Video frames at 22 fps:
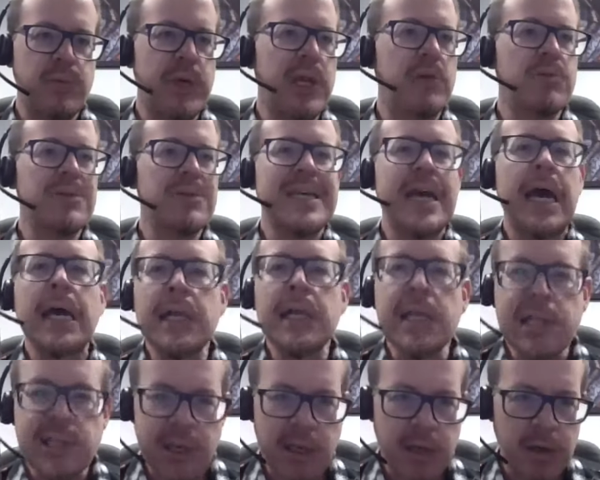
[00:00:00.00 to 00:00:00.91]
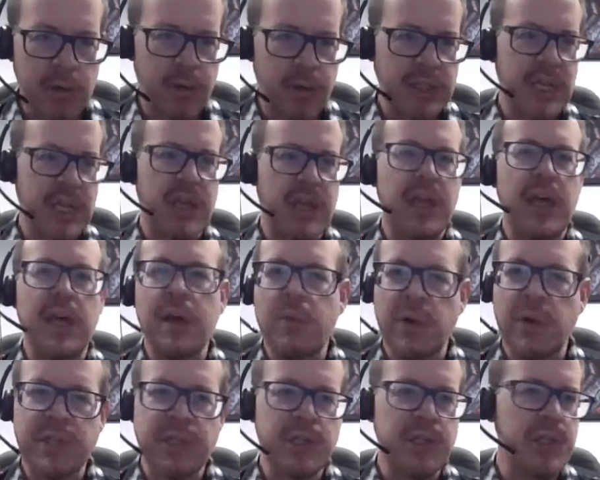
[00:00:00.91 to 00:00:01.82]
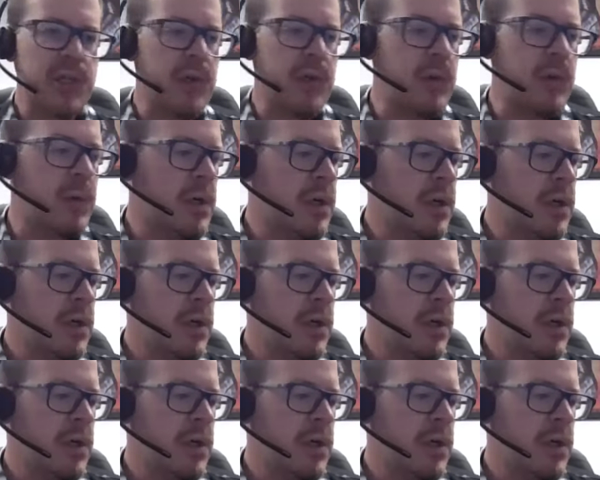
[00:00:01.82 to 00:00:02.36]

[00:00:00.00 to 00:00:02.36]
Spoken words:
We don't tell each other what to think, what to do,